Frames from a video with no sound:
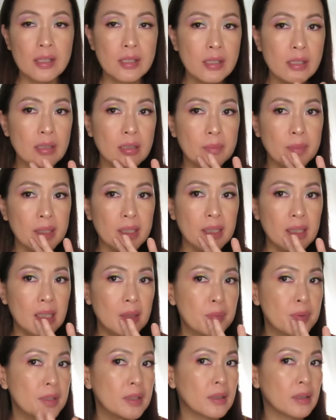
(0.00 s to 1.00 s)
so my
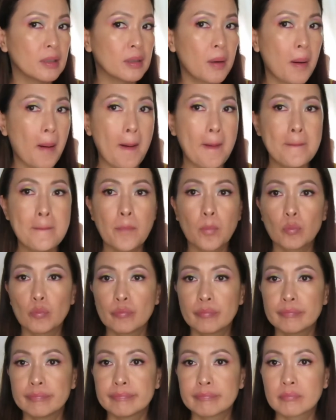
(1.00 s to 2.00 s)
lips are
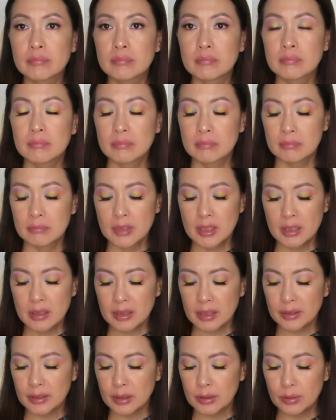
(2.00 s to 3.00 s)

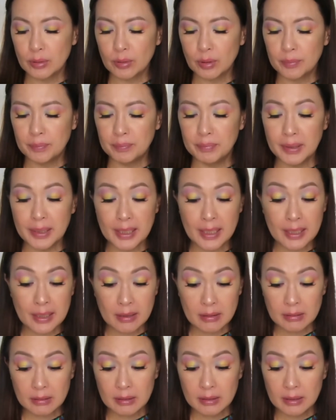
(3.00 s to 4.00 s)
starting to
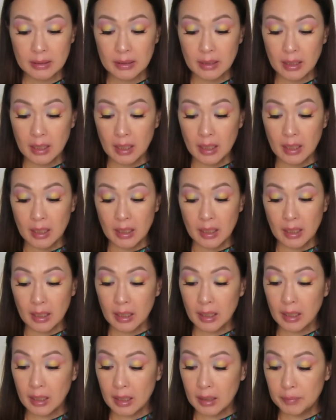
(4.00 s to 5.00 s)
complain,
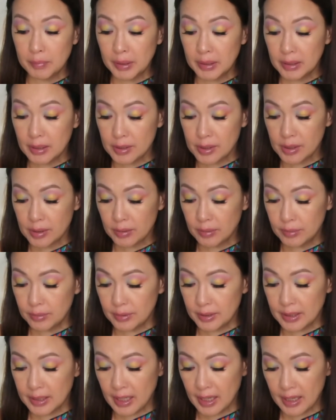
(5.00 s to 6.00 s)
but it's
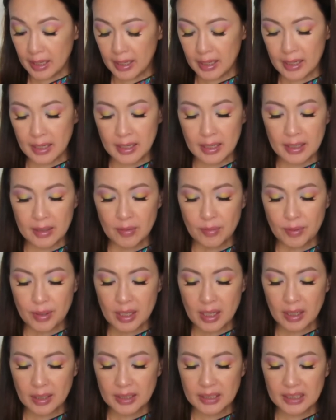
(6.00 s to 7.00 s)
okay.
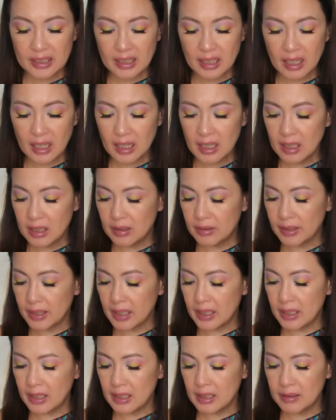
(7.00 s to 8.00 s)
We are now
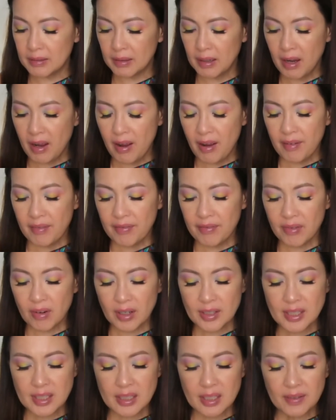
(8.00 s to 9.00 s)
in
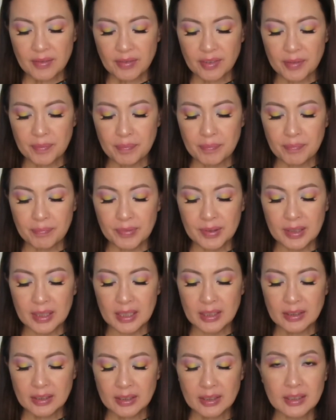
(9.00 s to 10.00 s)
frosting for
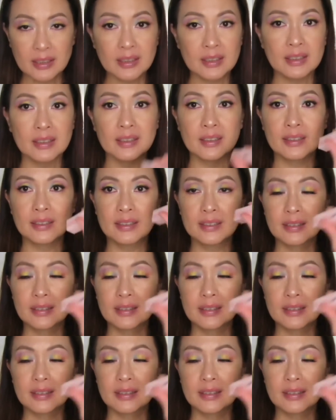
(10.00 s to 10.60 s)
dinner.